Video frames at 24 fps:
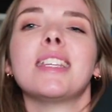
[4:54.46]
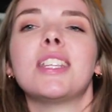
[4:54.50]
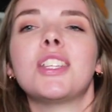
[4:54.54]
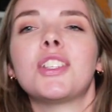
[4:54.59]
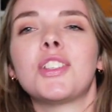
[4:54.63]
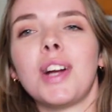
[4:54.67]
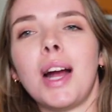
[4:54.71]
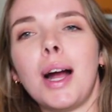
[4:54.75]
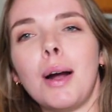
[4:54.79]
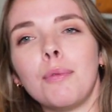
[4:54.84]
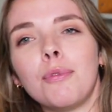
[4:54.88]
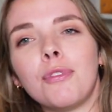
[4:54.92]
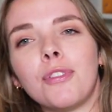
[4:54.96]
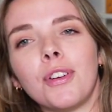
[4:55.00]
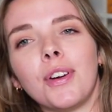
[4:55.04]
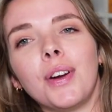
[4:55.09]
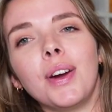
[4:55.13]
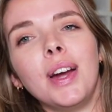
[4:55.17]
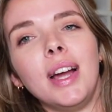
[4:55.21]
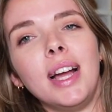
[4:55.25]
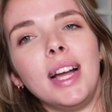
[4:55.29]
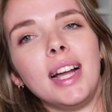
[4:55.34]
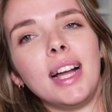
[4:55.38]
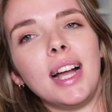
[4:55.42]
strap
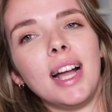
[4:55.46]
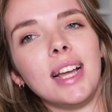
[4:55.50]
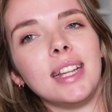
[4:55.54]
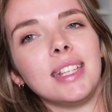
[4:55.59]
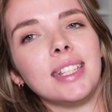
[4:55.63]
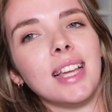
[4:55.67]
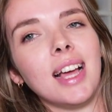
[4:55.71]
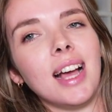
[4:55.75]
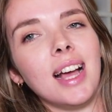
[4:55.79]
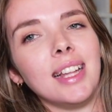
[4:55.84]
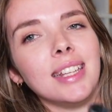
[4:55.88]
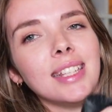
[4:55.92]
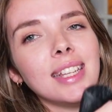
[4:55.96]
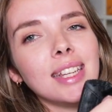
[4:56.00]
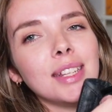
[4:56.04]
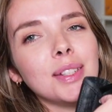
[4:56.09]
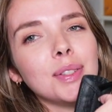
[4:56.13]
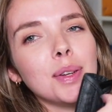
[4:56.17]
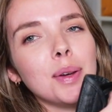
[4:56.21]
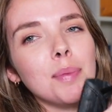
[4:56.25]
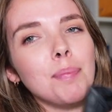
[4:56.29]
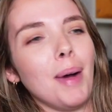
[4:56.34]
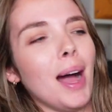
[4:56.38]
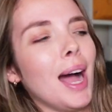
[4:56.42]
for it and turned it
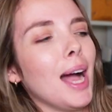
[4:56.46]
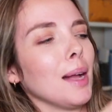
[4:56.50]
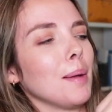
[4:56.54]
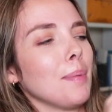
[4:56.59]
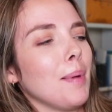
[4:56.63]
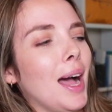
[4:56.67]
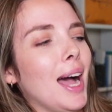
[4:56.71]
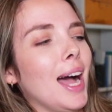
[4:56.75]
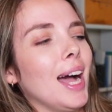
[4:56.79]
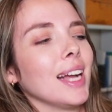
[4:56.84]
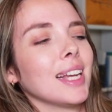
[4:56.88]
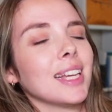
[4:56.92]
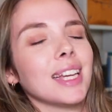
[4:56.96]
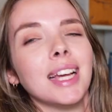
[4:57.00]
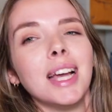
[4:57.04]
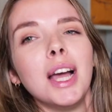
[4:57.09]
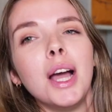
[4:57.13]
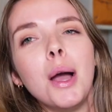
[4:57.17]
into a backpack.